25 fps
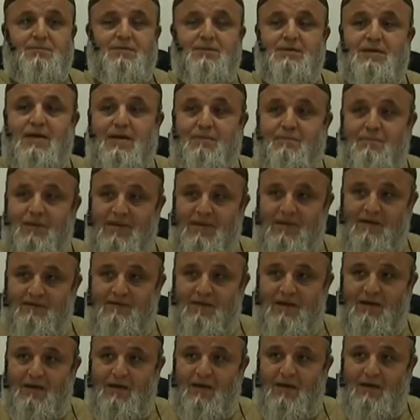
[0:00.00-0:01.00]
They believe
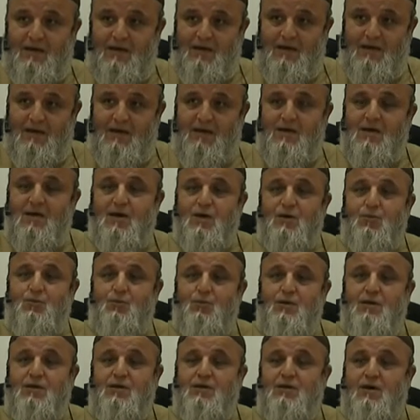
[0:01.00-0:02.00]
that Allah
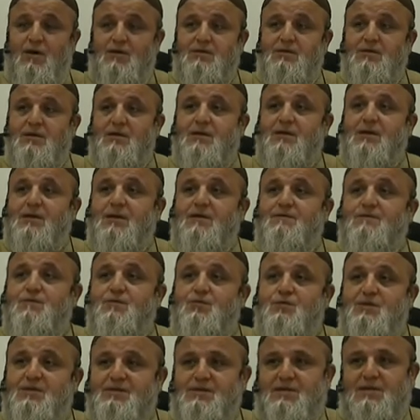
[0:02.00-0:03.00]
will not give
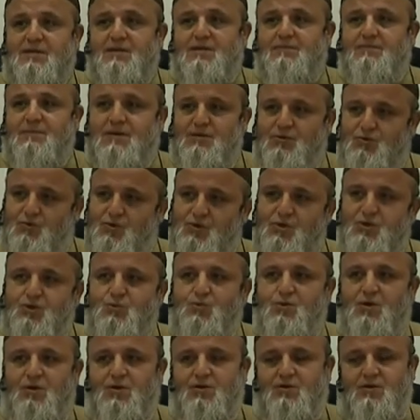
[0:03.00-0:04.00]
you rizq, but you need to
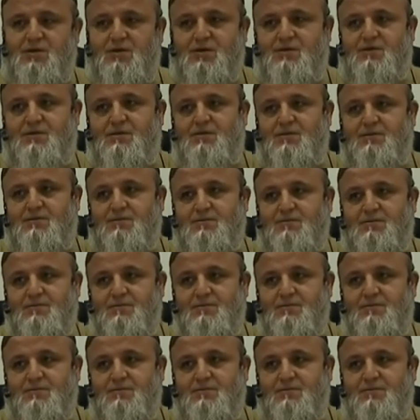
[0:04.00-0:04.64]
work on it.